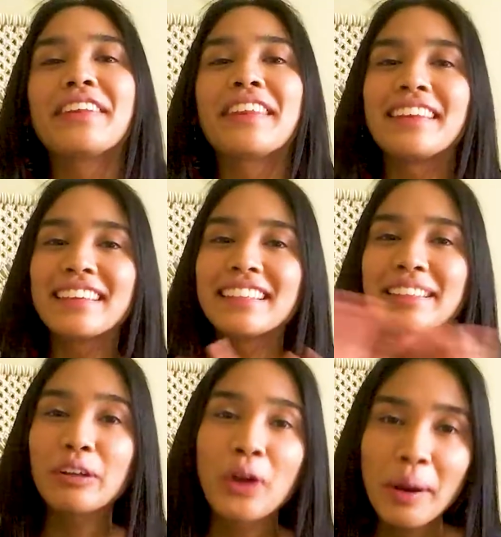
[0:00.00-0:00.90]

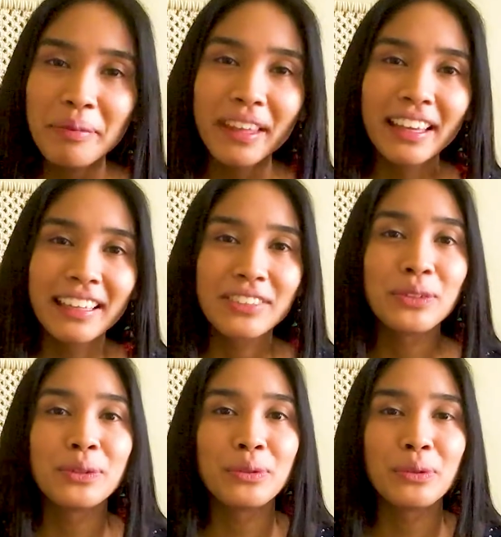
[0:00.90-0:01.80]
The crop that
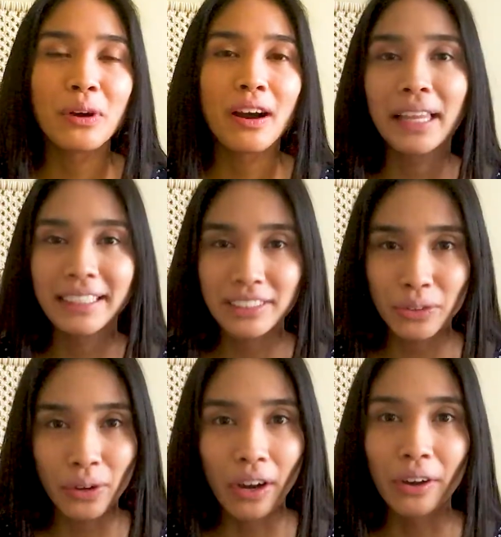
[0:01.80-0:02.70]
you plan to
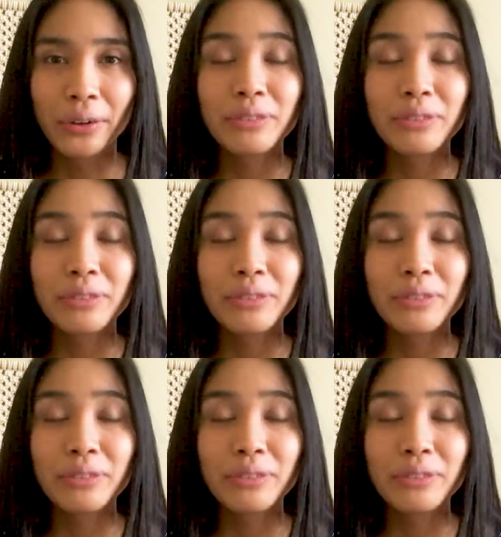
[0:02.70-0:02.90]
grow